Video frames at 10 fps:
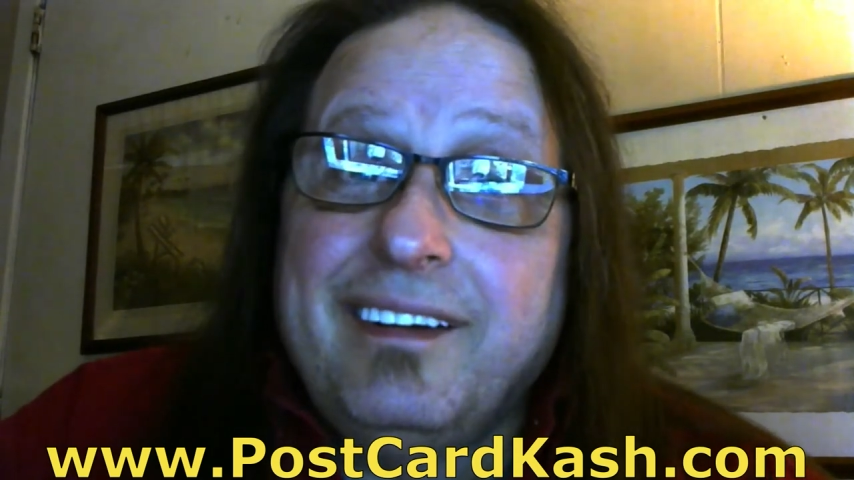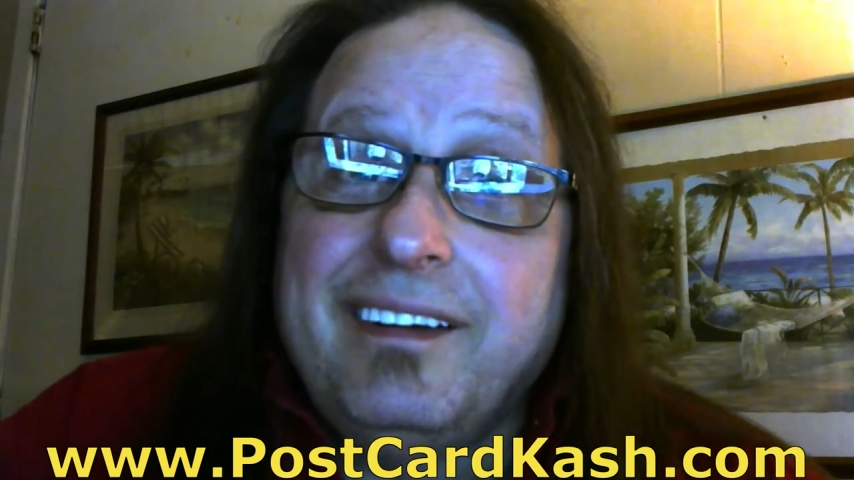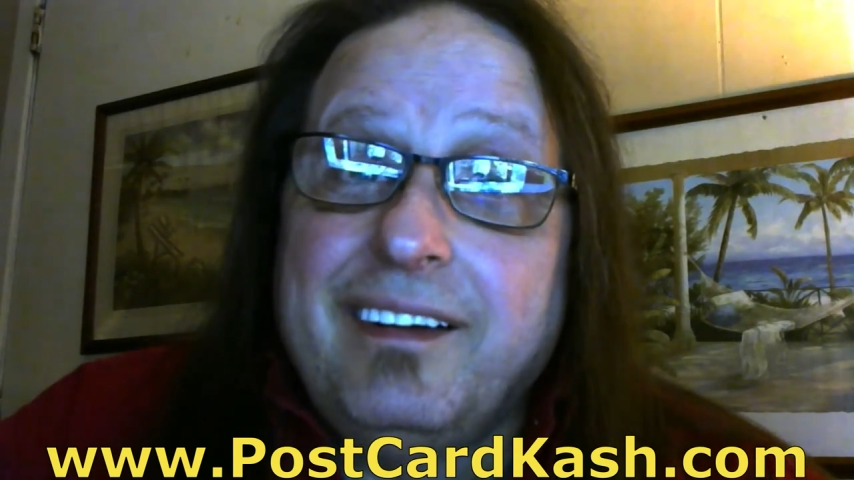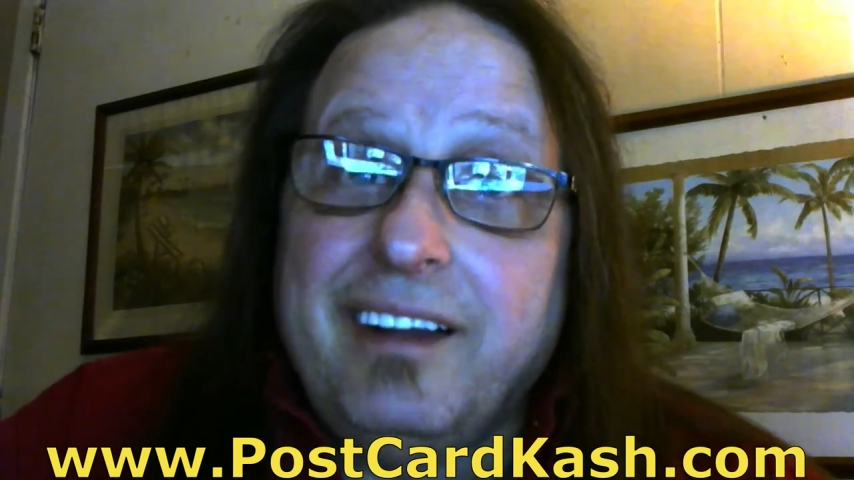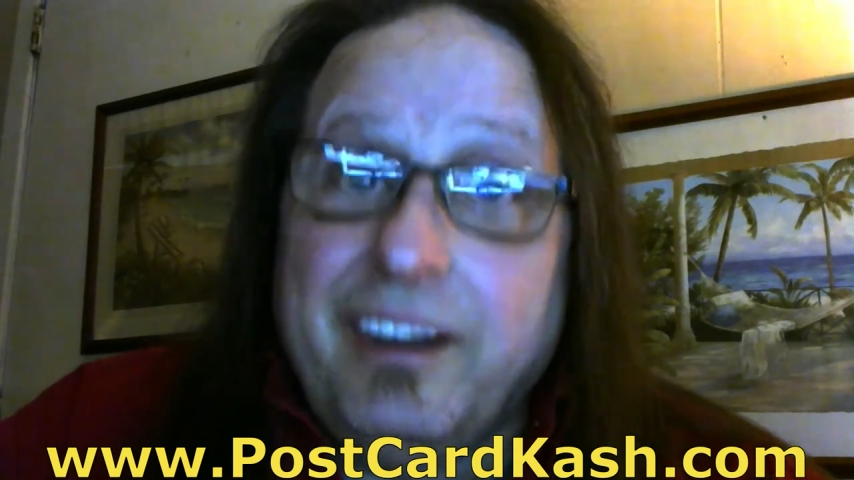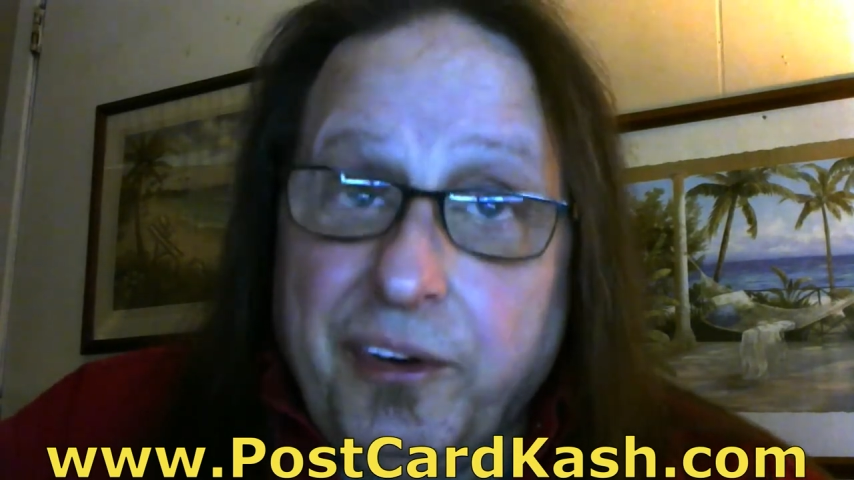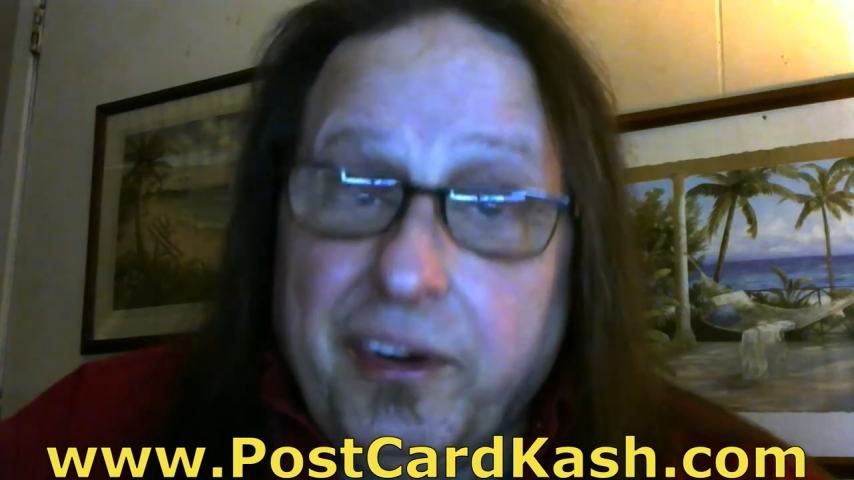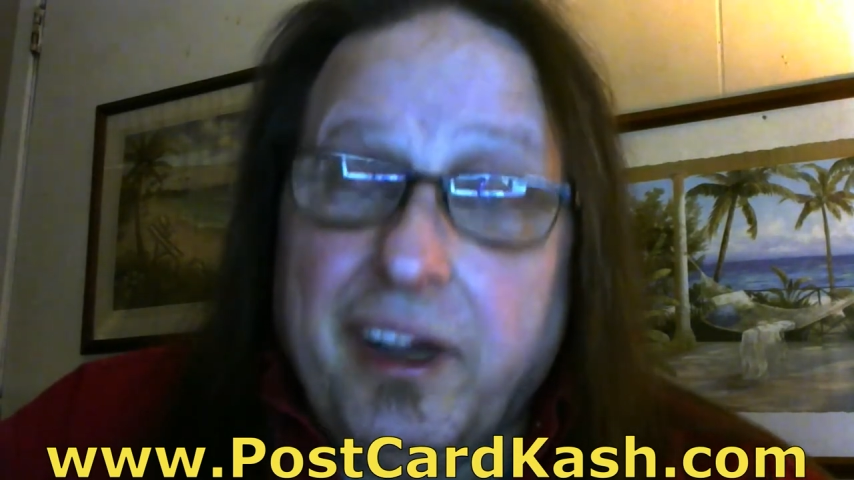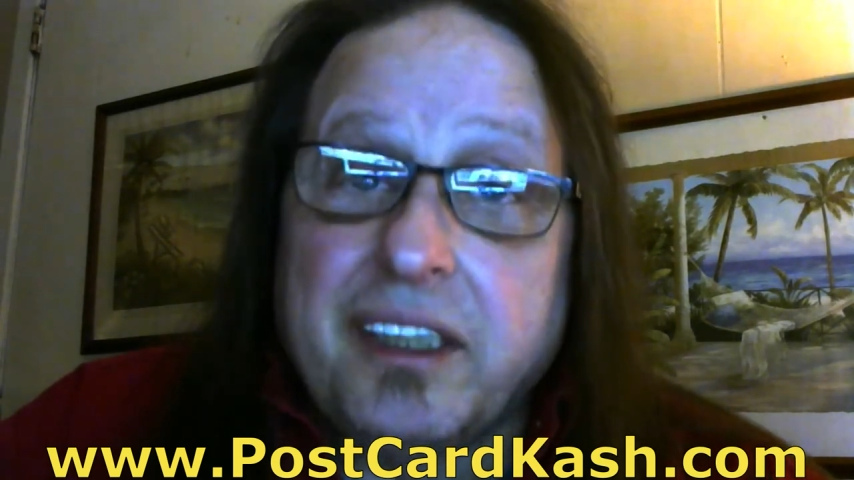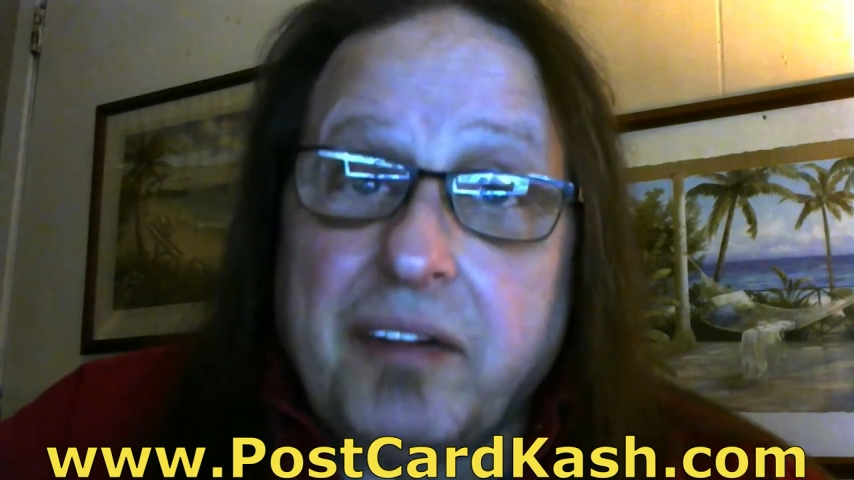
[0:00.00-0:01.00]
And you
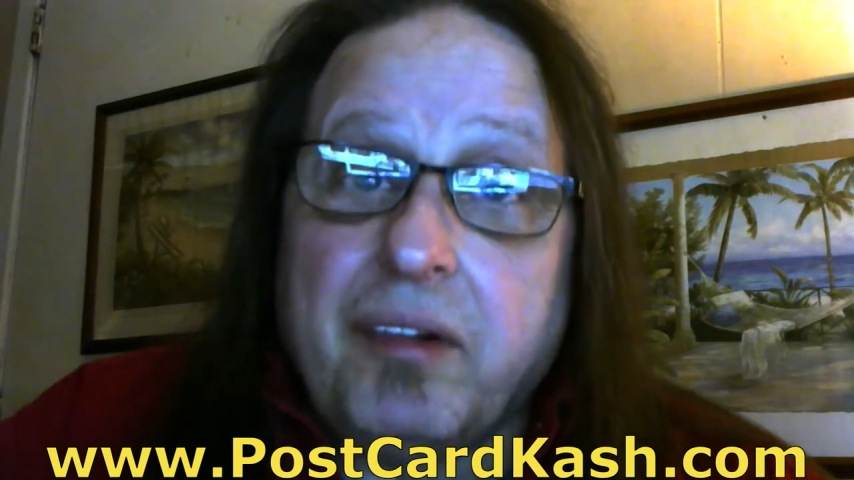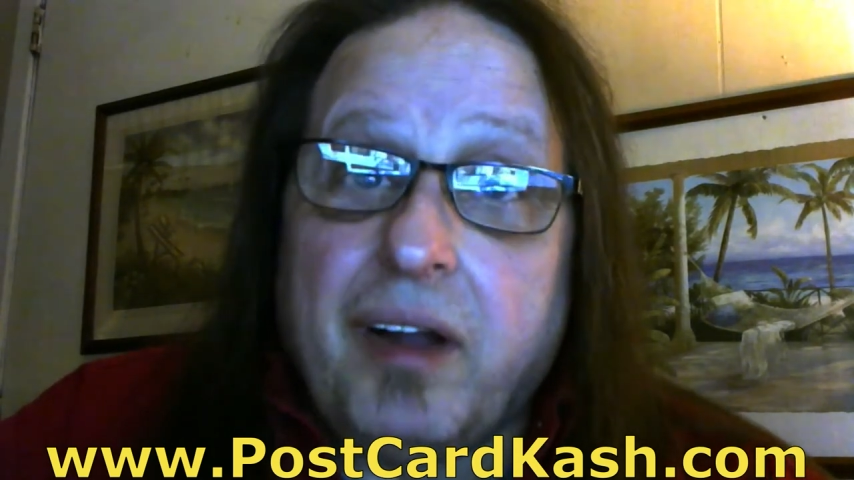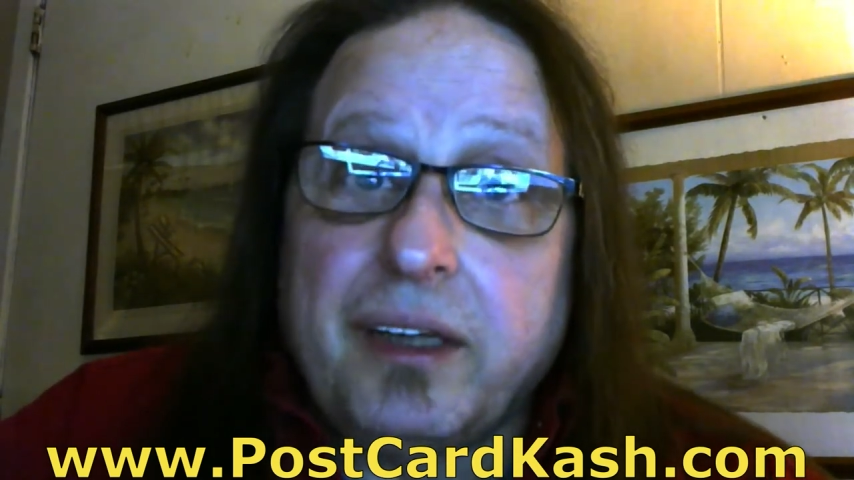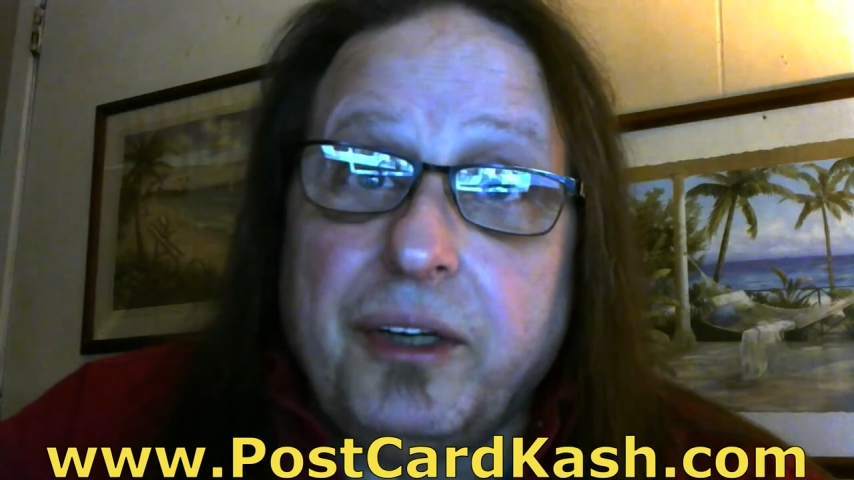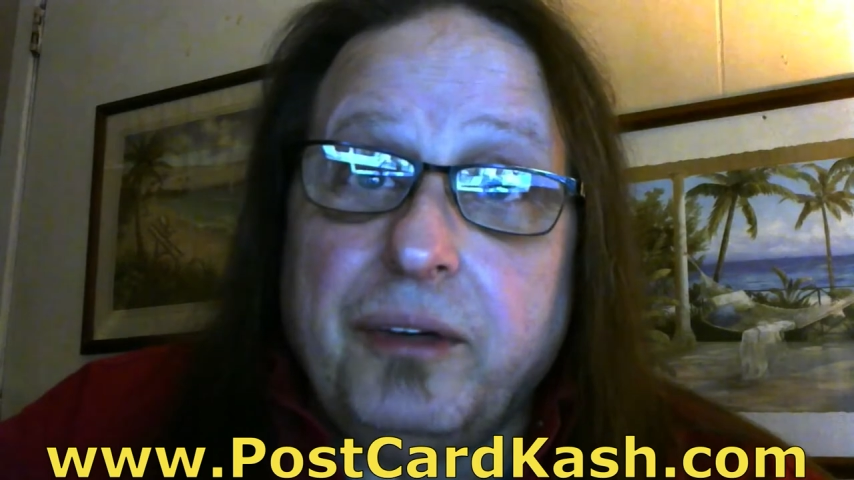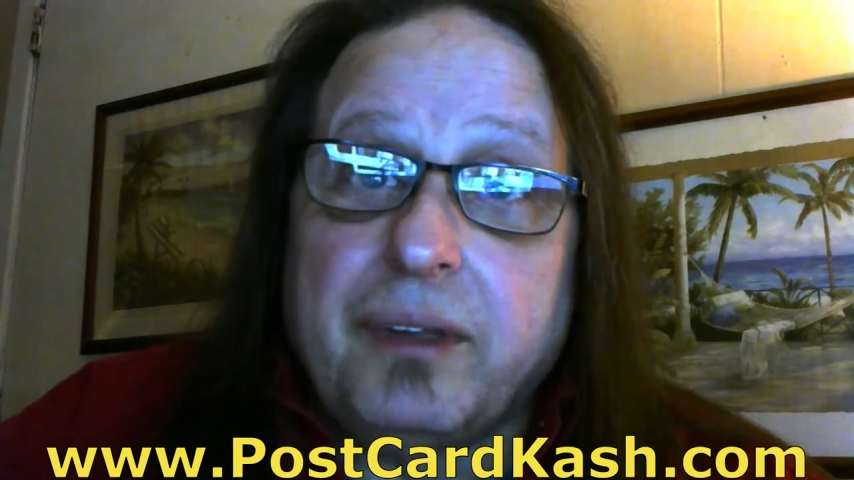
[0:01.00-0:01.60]
guys have a lot to do